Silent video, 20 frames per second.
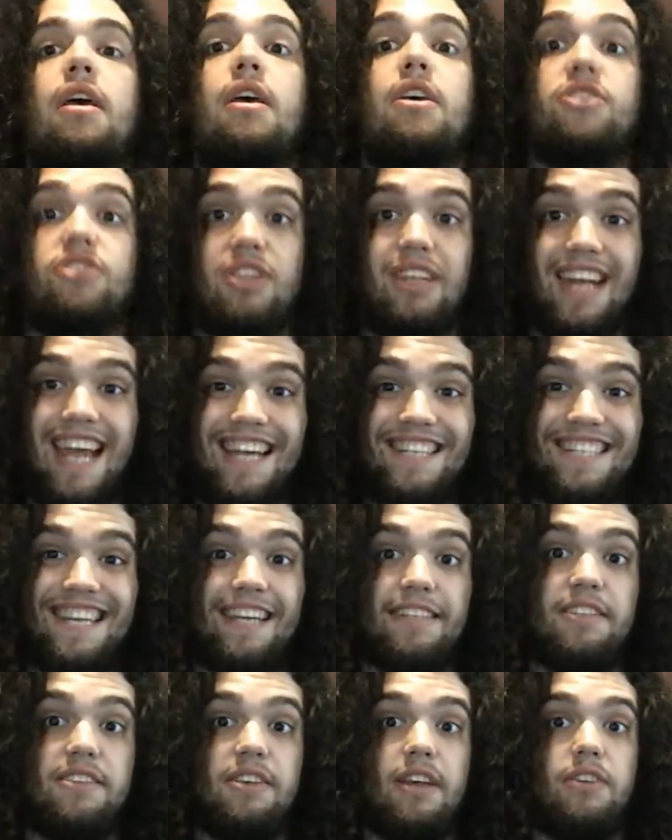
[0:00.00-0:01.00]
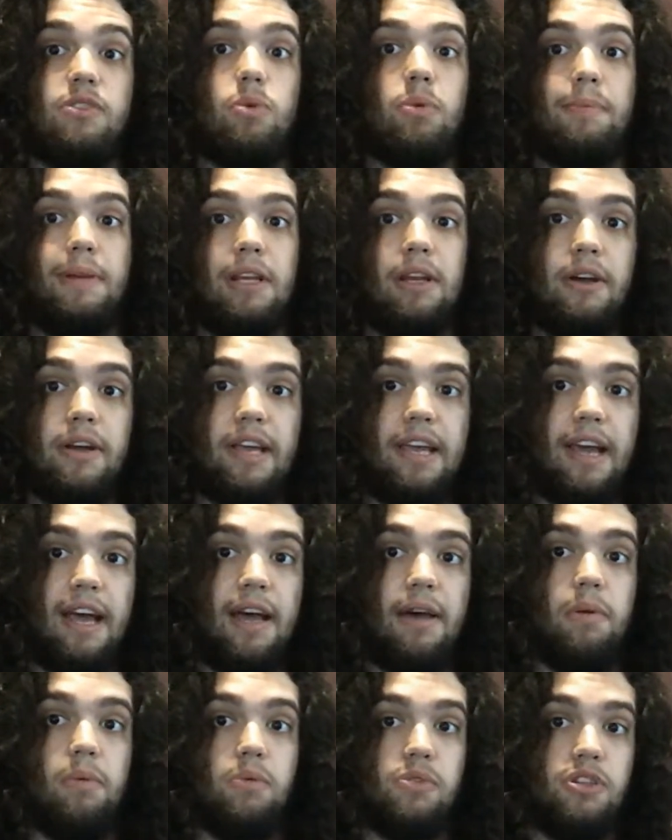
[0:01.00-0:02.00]
So the next exercise we'll be looking
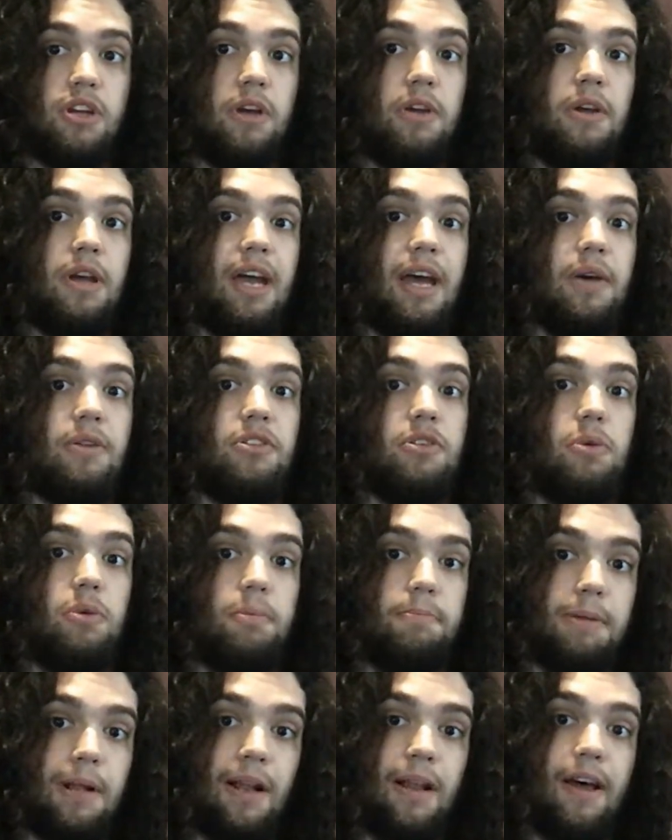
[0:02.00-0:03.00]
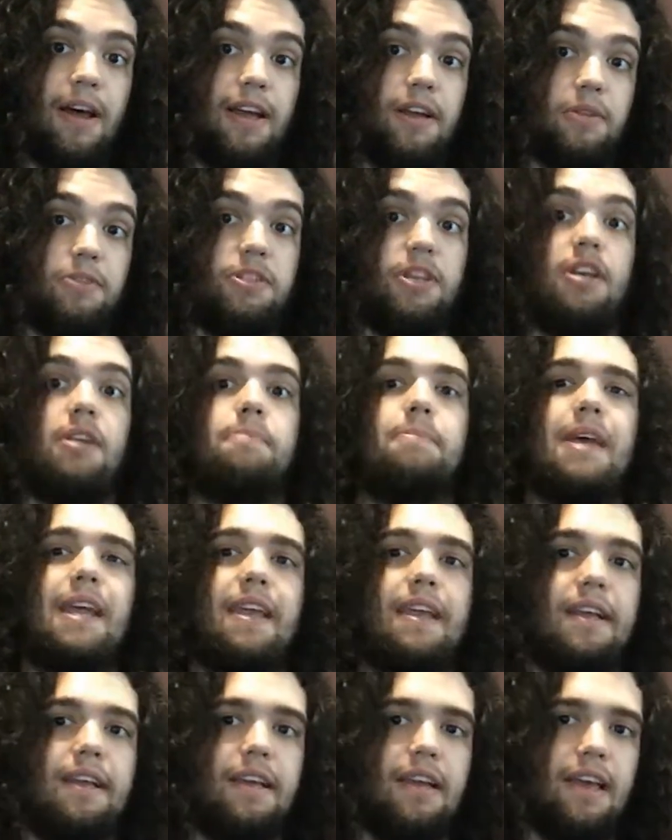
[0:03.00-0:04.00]
at will show you how to apply alternate
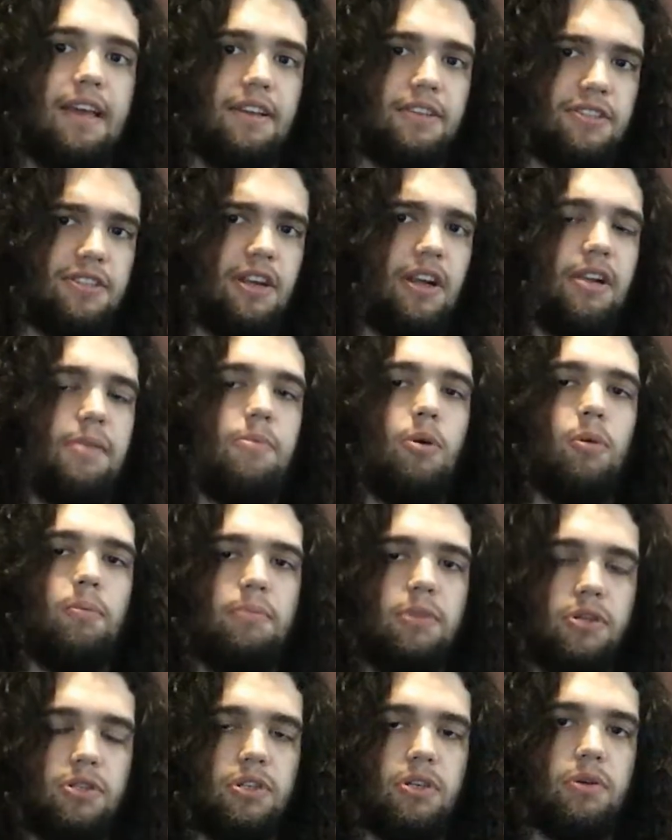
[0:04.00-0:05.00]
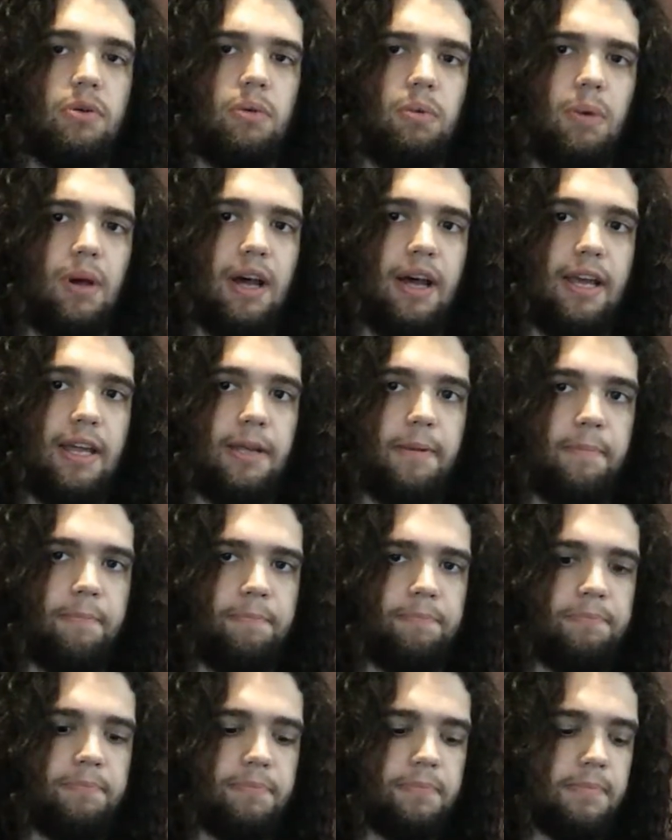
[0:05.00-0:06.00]
picking in a slightly more musical way.
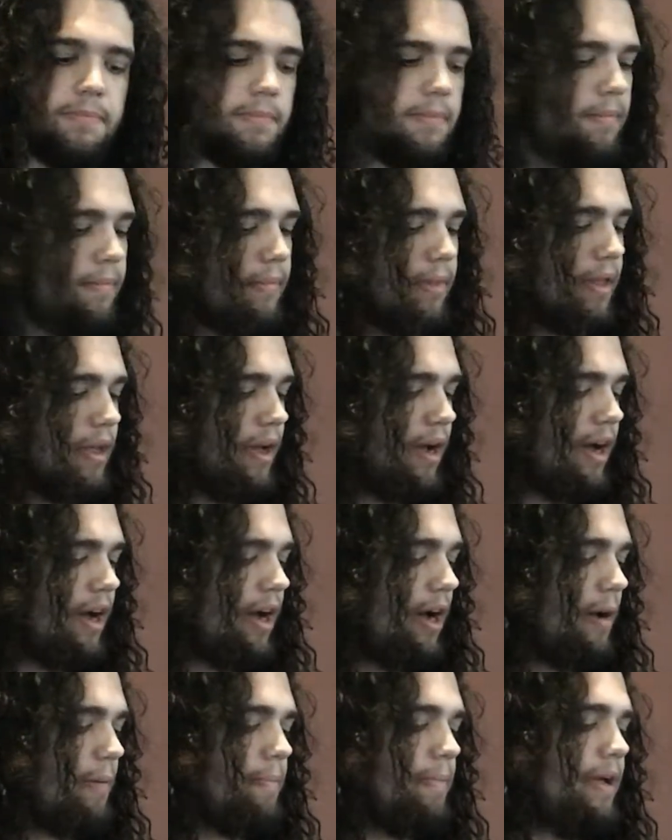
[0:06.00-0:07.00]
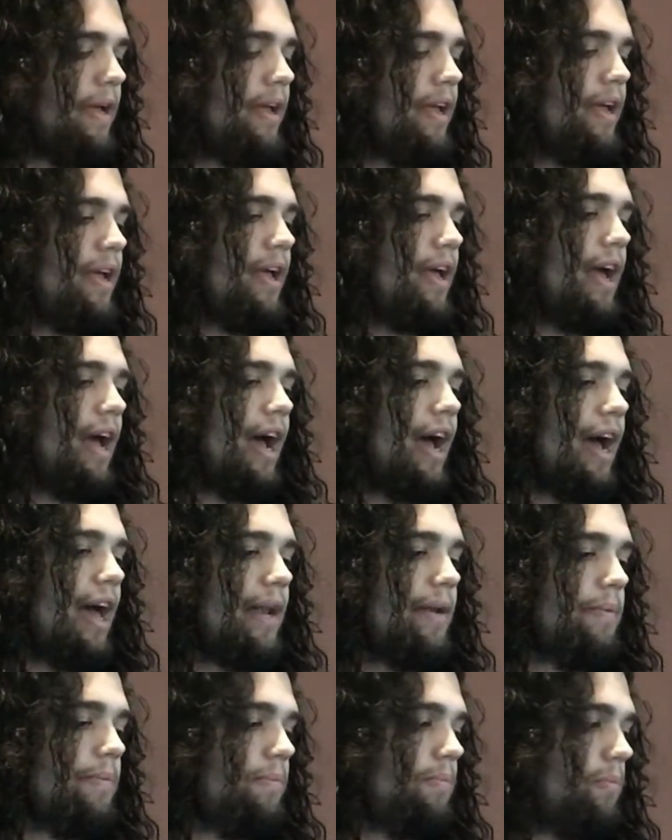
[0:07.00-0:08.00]

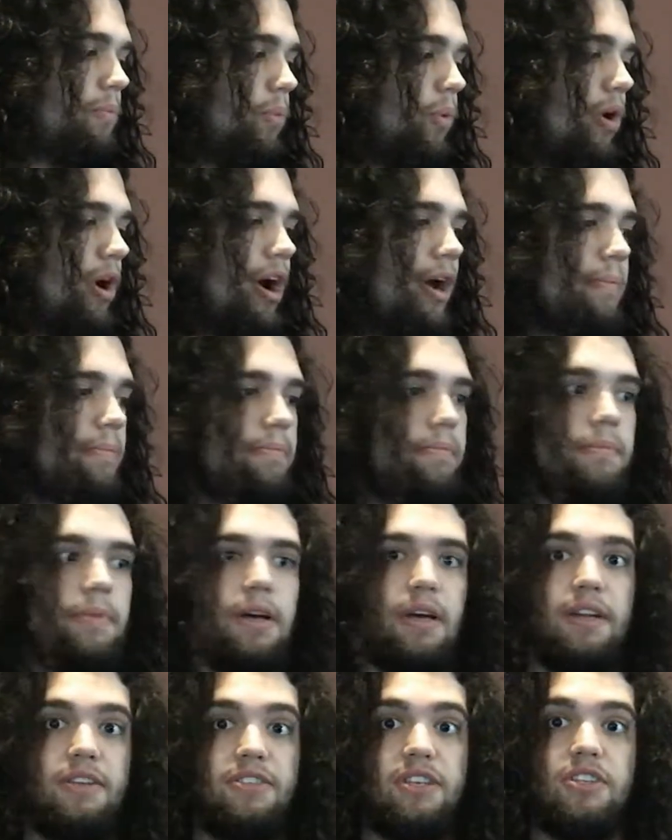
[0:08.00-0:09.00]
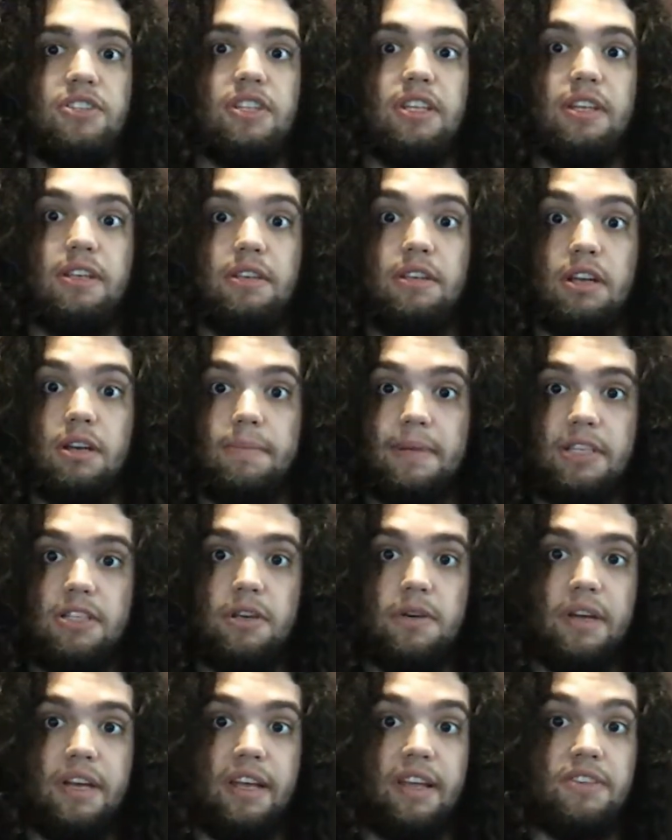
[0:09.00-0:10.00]
And what I'm essentially going to be
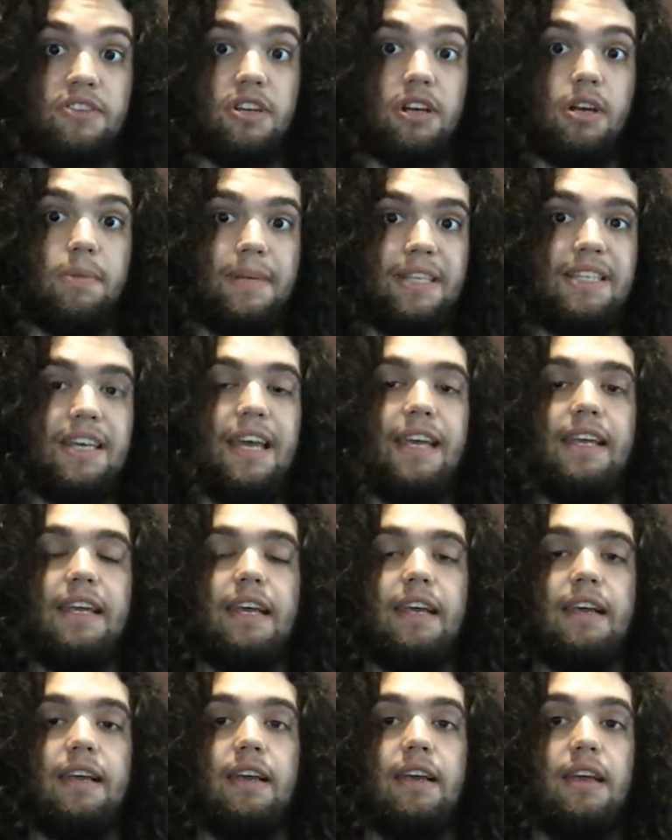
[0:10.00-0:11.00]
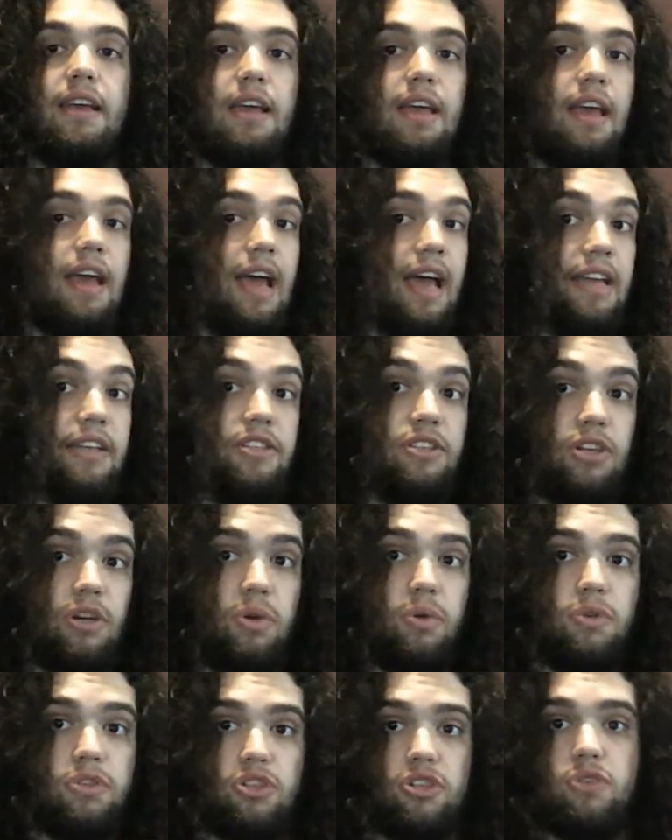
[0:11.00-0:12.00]
doing is I'm going to be taking a
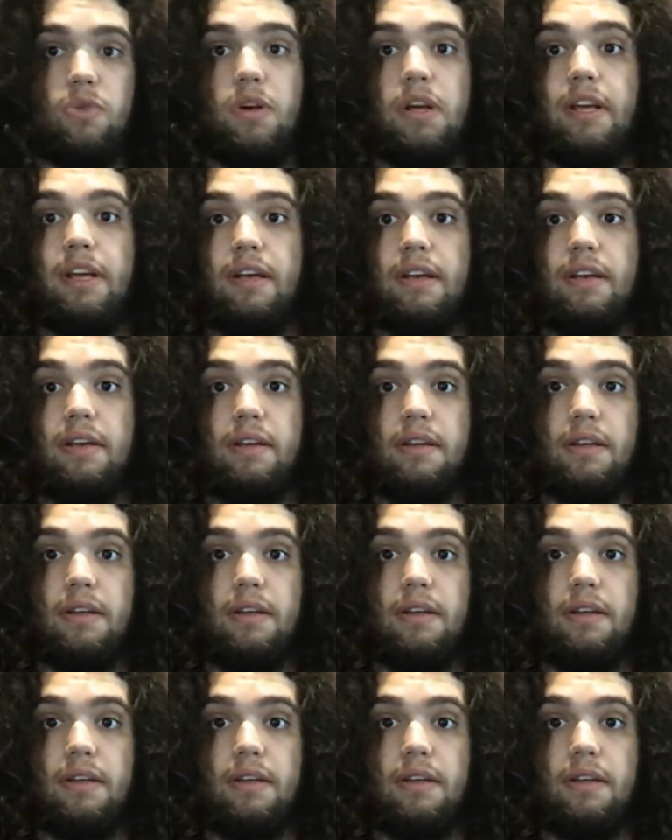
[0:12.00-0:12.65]
2-string,